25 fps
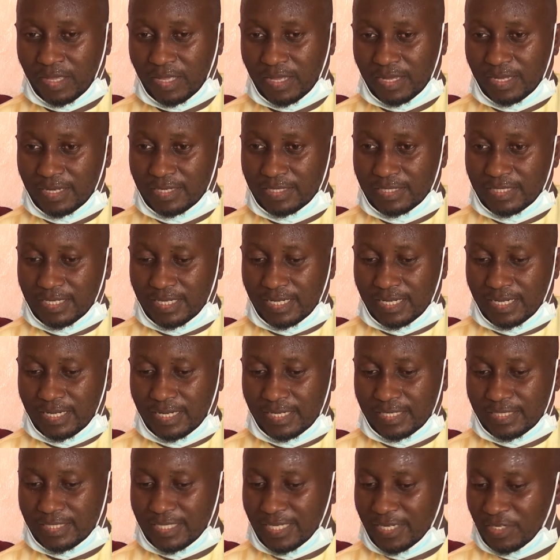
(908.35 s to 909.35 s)
And
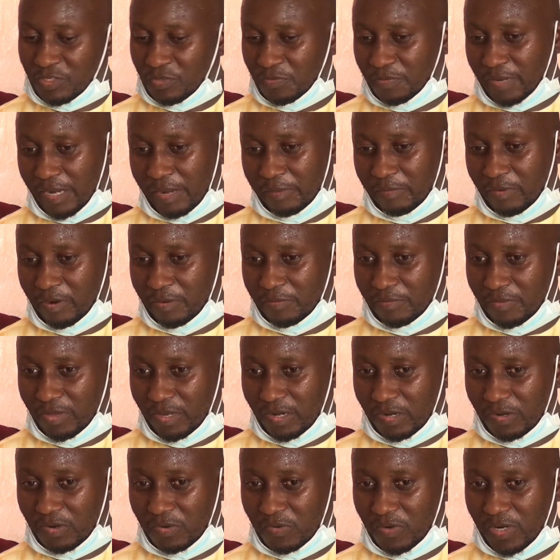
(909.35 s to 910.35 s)
said to my mom, you
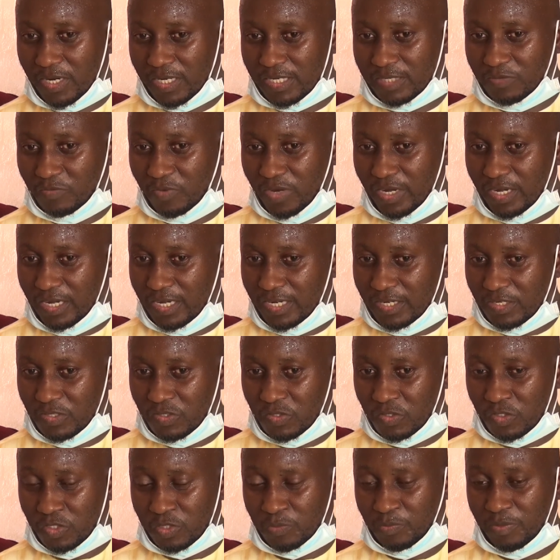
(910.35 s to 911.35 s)
know what, we need
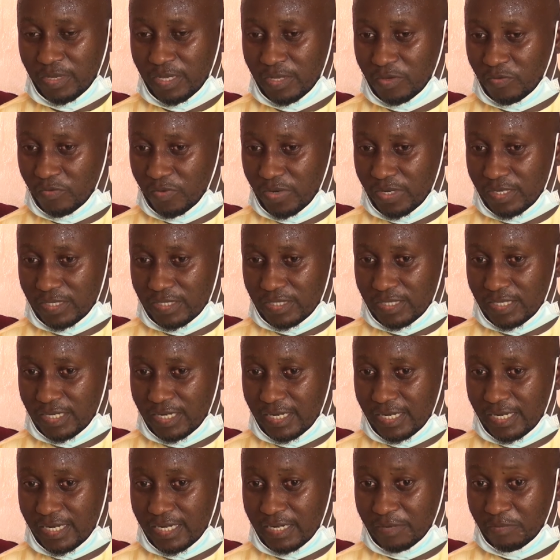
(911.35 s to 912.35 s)
to speak with
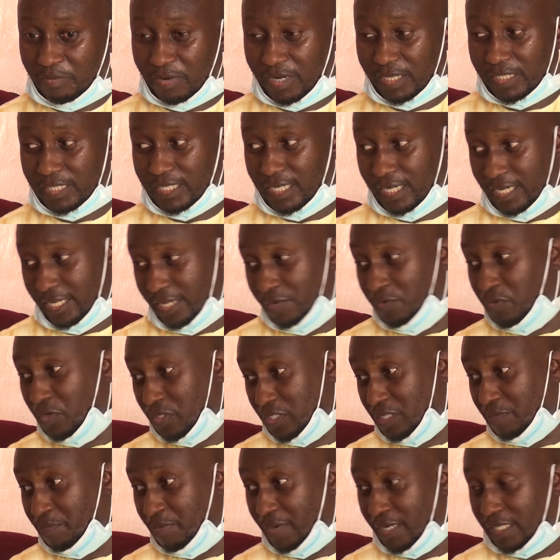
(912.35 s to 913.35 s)
the president. He was
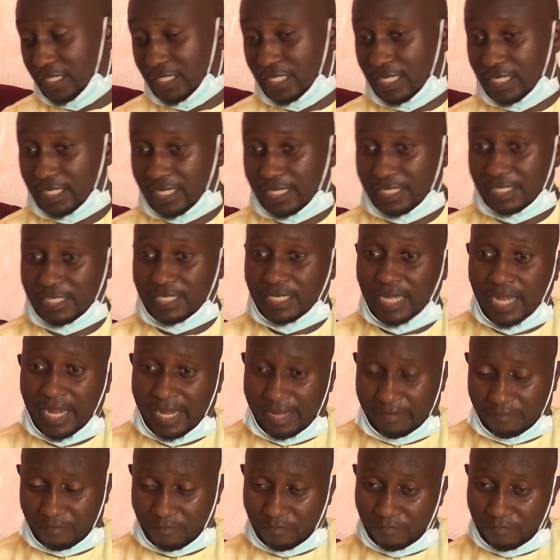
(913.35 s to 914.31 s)
the president at the time.